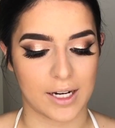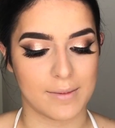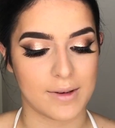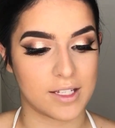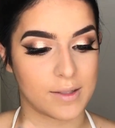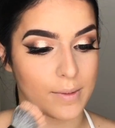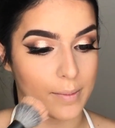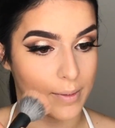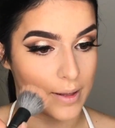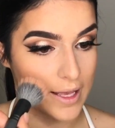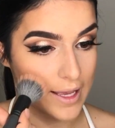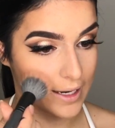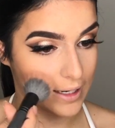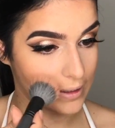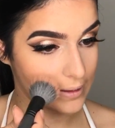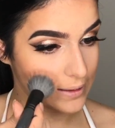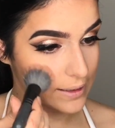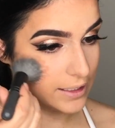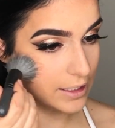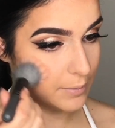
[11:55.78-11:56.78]
going to be just applying
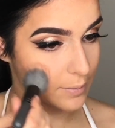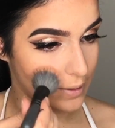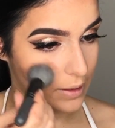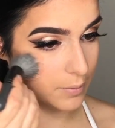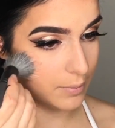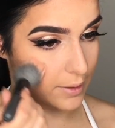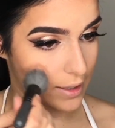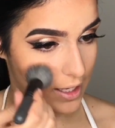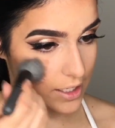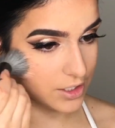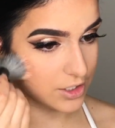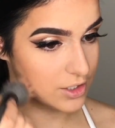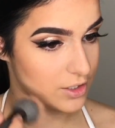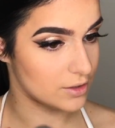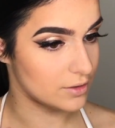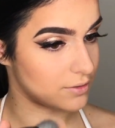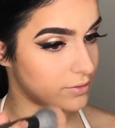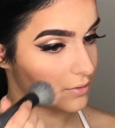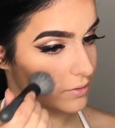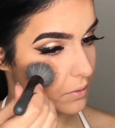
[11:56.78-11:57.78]
a little bit of blush
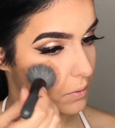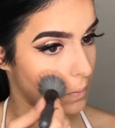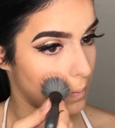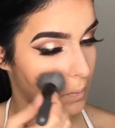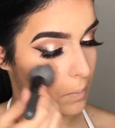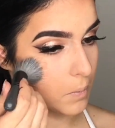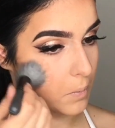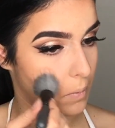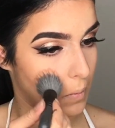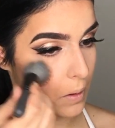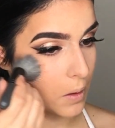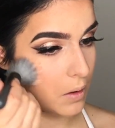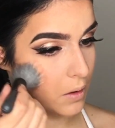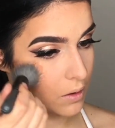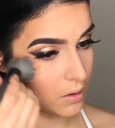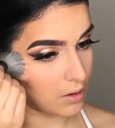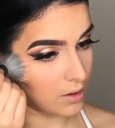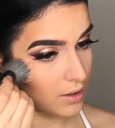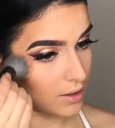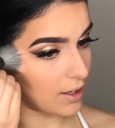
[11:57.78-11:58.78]

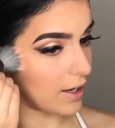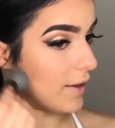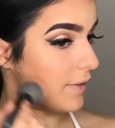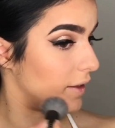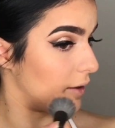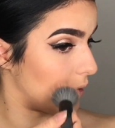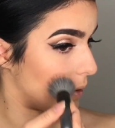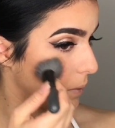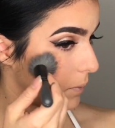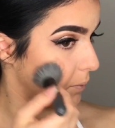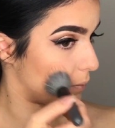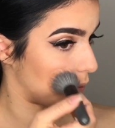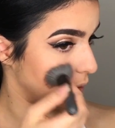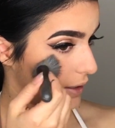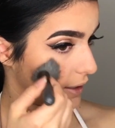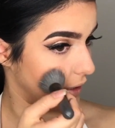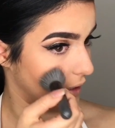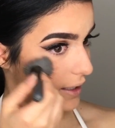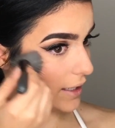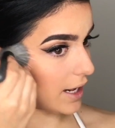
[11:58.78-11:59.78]
and then
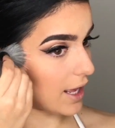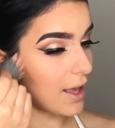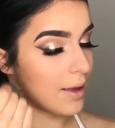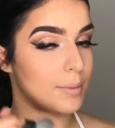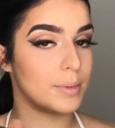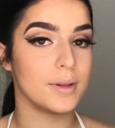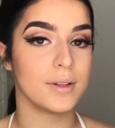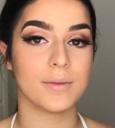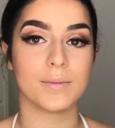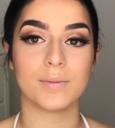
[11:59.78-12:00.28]
bringing it up.